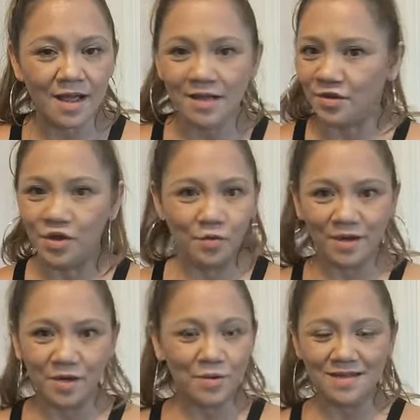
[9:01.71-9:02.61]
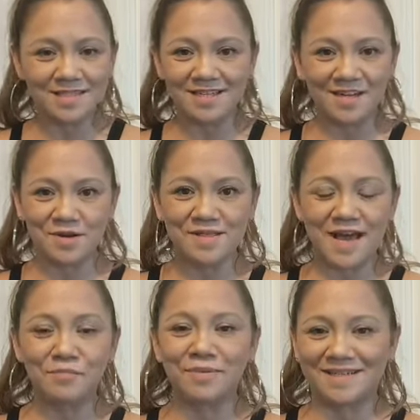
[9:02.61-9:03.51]
Nobody wants to hear
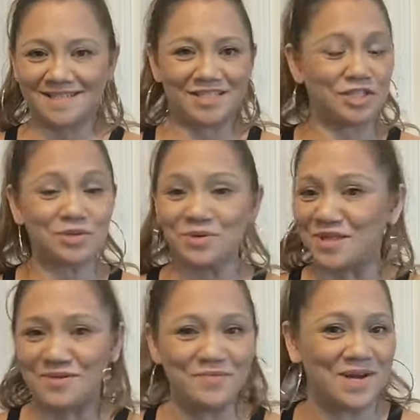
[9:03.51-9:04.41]
that, but it's the truth, and we